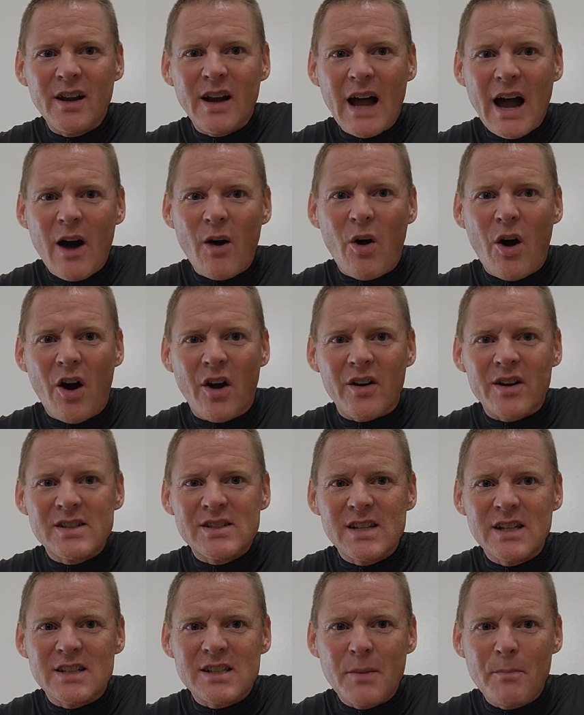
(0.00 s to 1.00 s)
How hard
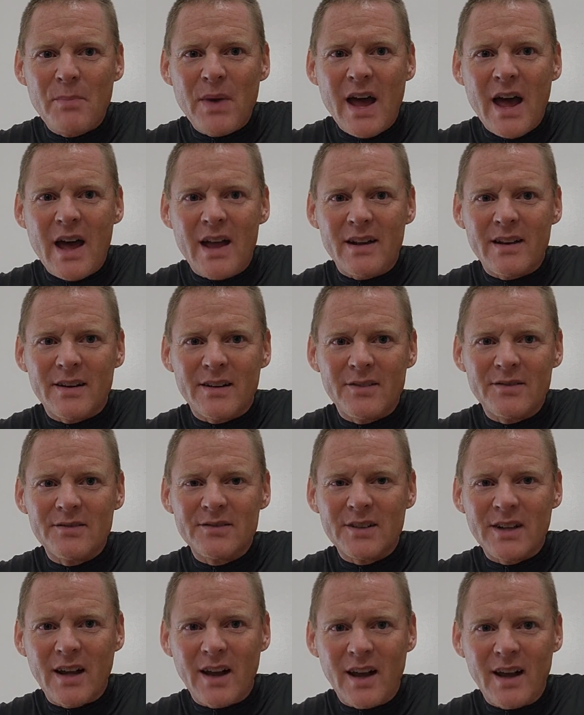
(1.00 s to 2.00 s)
is it to bend,
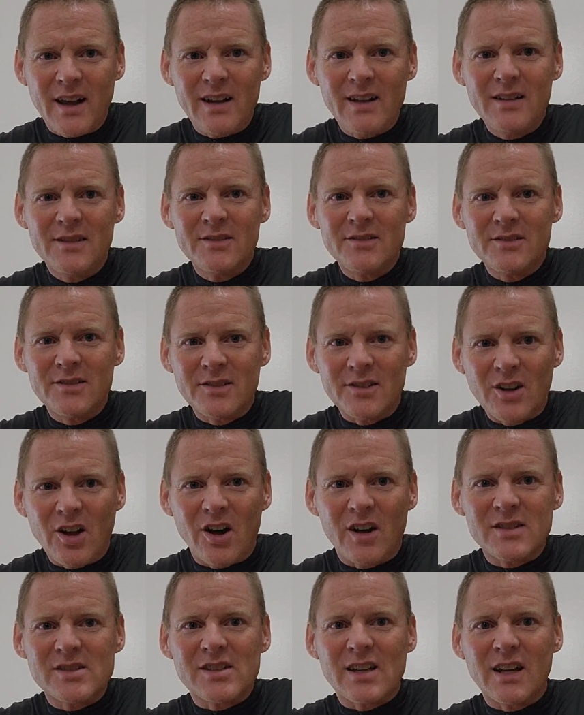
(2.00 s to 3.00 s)
okay?
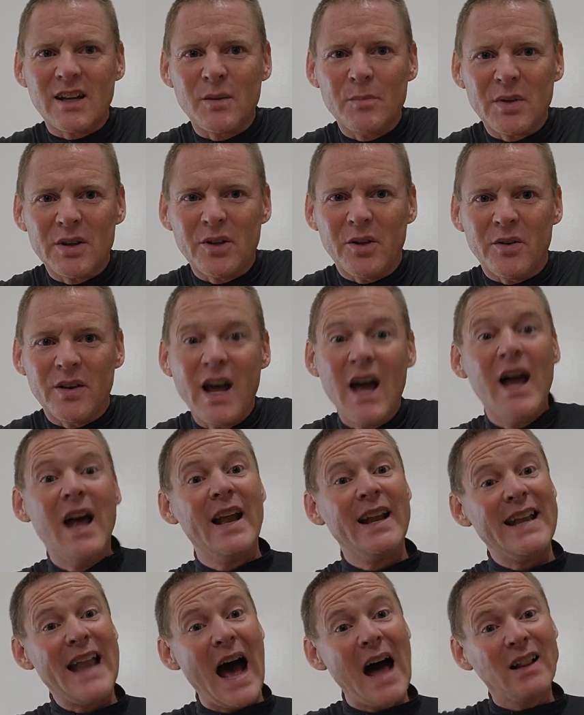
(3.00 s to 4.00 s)
Long, skinny balloon.
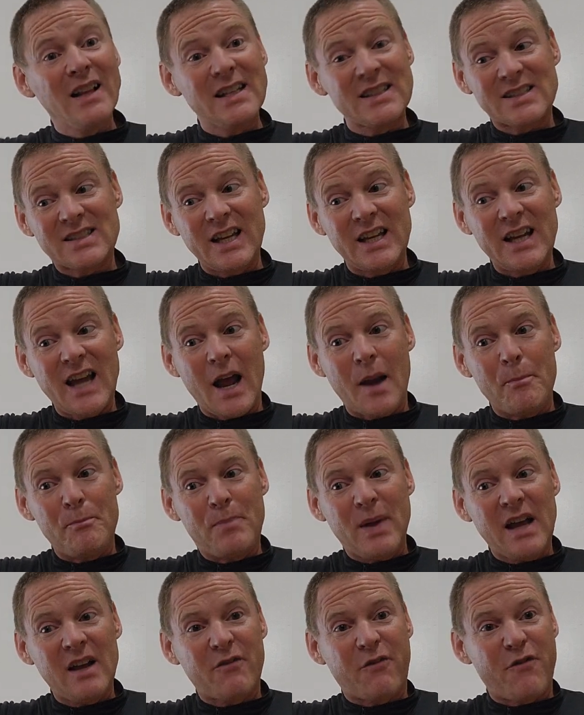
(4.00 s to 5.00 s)
Now let's say you had a
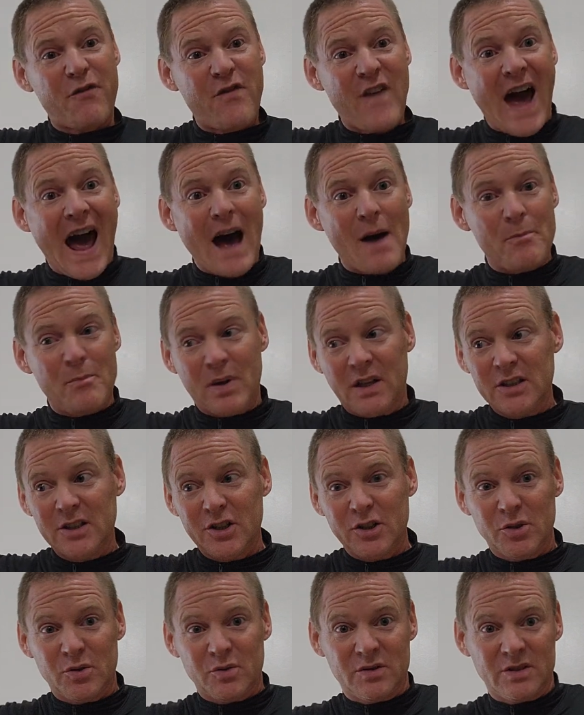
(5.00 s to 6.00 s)
big fat
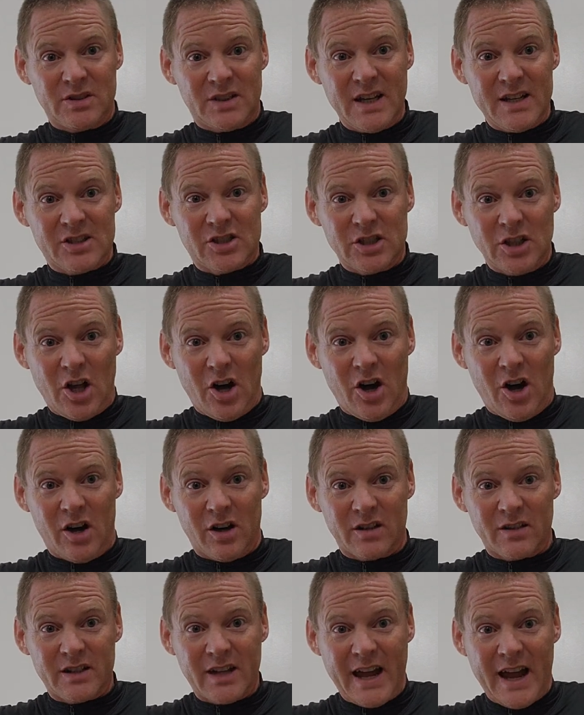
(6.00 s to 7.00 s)
balloon this
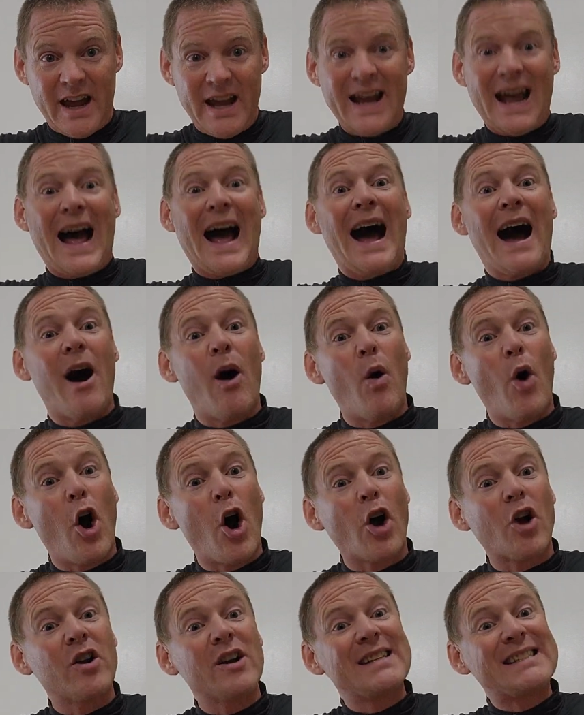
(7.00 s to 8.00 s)
long, okay? How
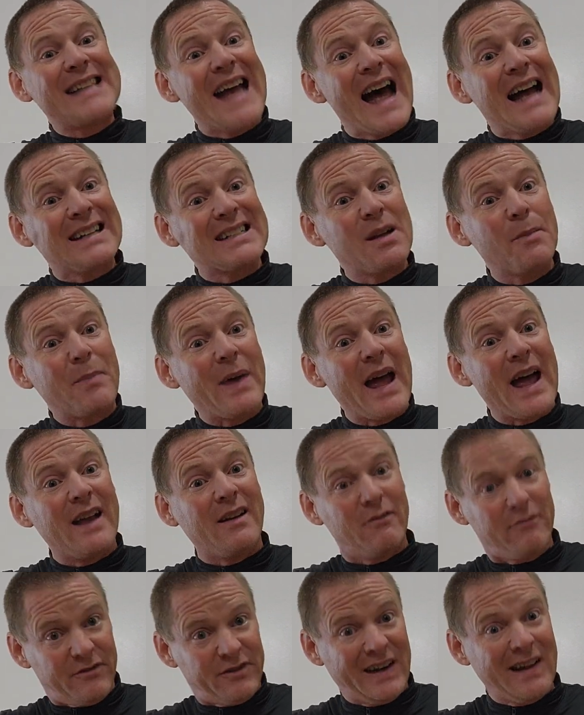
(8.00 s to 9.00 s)
hard is that to
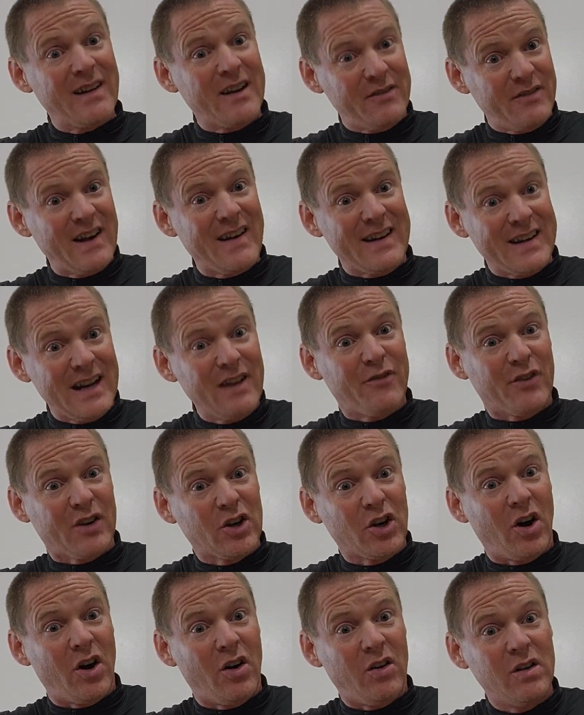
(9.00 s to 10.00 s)
bend? Very, very
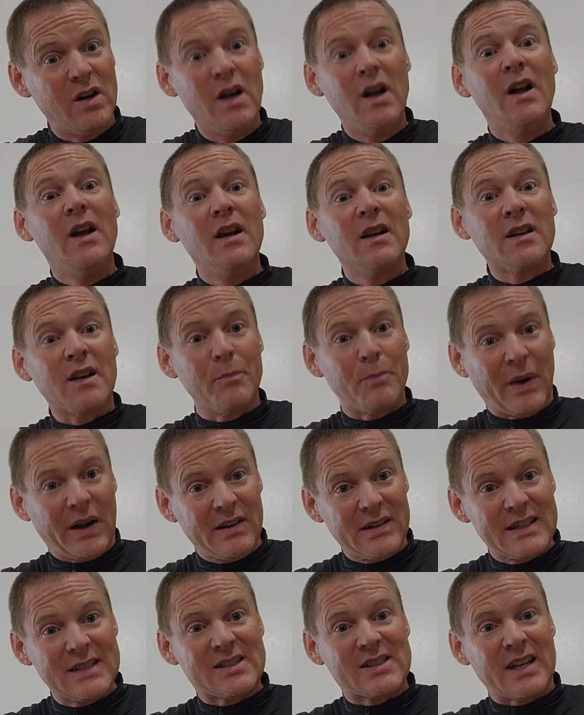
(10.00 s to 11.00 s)
difficult
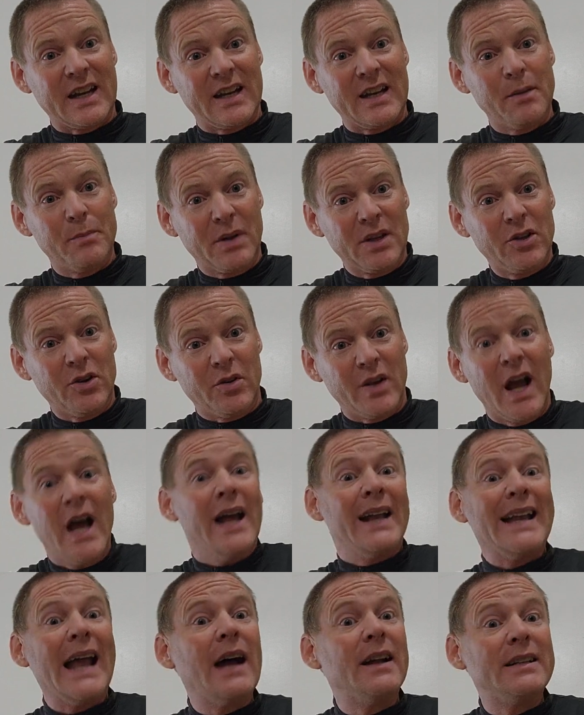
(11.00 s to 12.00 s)
compared to skinny balloon.
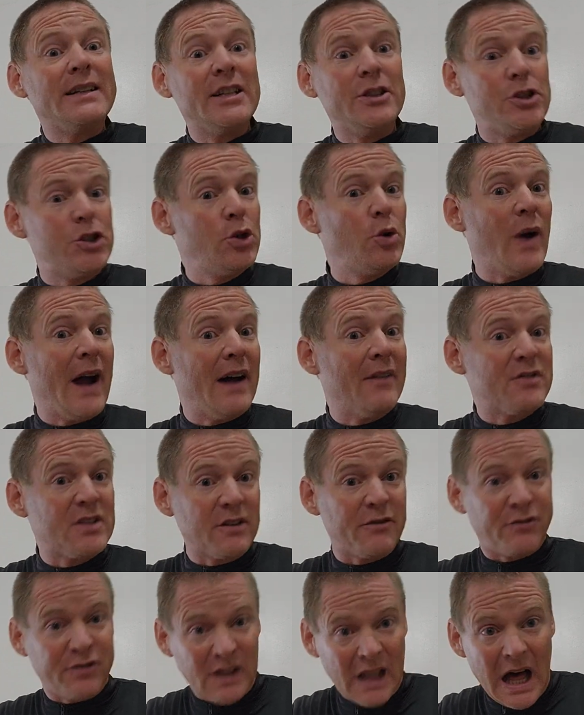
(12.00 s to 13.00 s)
Now, did you have
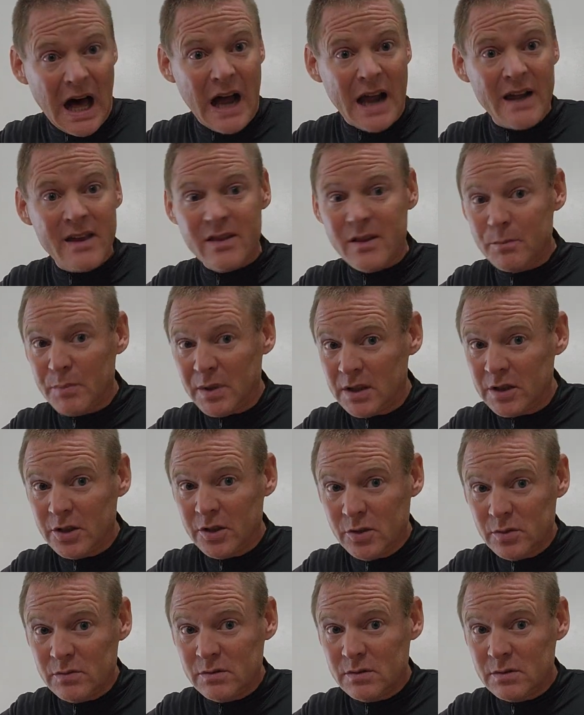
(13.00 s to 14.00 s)
to fly the
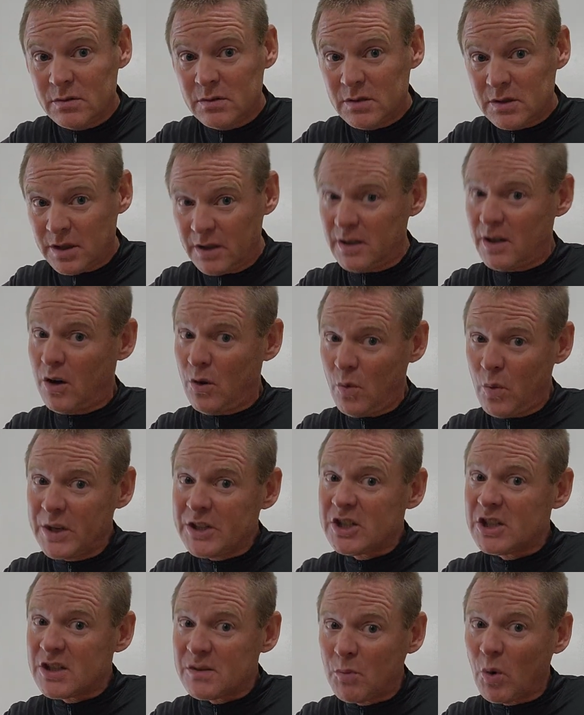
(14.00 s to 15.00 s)
balloon to know
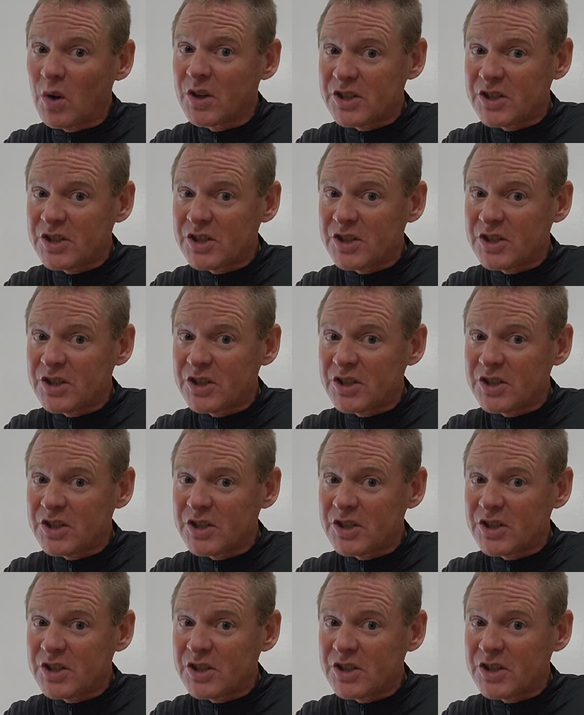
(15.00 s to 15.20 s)
which is more